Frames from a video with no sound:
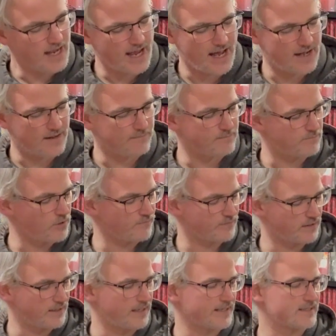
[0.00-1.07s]

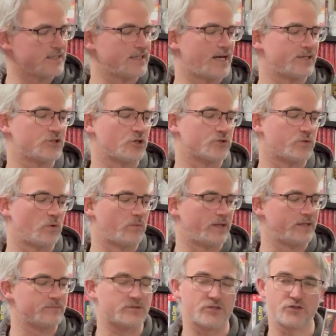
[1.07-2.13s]
Perfectly linked to that. Joshua
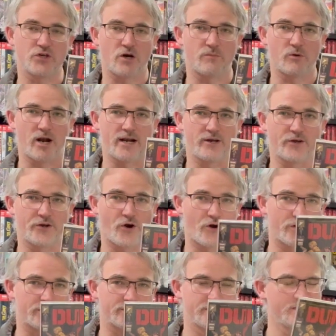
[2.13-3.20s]
Williamson, Tom Riley on
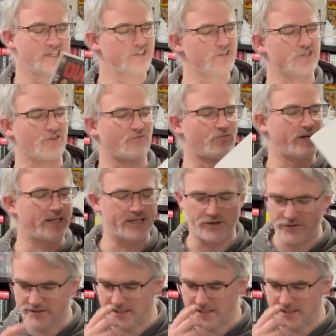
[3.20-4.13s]
art. Just a really good